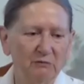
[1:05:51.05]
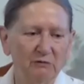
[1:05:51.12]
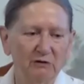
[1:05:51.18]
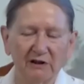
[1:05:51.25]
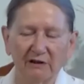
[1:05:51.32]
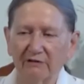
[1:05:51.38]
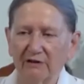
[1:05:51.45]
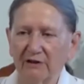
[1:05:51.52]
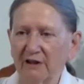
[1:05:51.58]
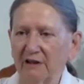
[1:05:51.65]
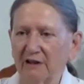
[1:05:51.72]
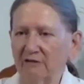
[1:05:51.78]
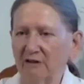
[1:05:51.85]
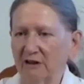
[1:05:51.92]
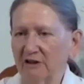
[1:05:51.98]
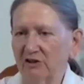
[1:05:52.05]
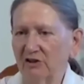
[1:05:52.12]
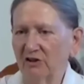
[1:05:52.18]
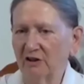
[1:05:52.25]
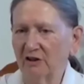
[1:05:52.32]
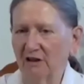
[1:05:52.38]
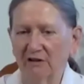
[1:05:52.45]
whatever their
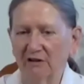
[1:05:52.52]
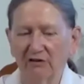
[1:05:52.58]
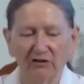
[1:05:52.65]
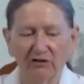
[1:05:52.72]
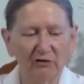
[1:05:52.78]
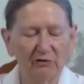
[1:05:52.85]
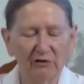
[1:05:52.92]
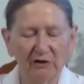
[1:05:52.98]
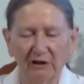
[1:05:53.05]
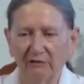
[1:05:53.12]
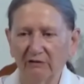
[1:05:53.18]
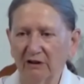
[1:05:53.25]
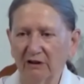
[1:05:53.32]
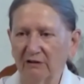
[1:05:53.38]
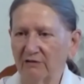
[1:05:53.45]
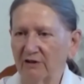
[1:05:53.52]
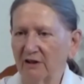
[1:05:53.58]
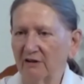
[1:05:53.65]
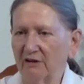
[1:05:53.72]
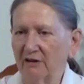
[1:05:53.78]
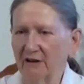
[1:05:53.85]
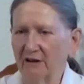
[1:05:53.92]
religion is, or even if
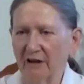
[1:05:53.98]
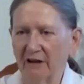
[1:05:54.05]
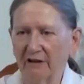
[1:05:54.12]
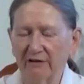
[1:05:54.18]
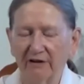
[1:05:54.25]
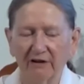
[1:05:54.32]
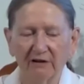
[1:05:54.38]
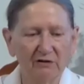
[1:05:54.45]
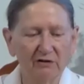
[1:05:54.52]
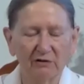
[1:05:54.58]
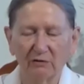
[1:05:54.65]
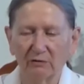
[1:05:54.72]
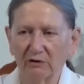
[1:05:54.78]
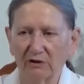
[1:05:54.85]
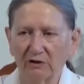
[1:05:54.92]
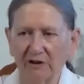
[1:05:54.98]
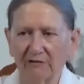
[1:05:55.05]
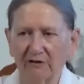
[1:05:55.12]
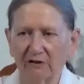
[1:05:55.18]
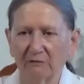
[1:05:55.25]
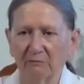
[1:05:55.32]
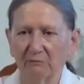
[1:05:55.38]
they're an atheist or whatever,
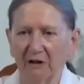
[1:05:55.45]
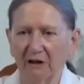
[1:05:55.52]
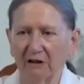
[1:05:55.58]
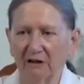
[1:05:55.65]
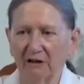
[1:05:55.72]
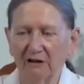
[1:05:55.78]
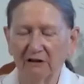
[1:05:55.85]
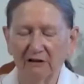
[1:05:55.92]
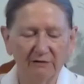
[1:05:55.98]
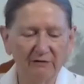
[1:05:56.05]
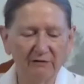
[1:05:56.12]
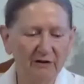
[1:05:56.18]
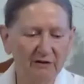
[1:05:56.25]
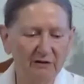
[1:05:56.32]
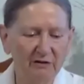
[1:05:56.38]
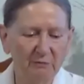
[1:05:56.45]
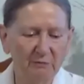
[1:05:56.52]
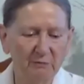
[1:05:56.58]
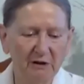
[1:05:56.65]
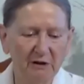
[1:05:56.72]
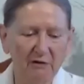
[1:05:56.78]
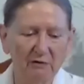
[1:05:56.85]
it doesn't make any difference,
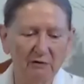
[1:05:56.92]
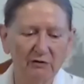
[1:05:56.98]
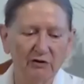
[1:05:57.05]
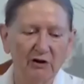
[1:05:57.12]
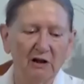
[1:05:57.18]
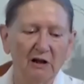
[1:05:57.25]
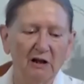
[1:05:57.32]
because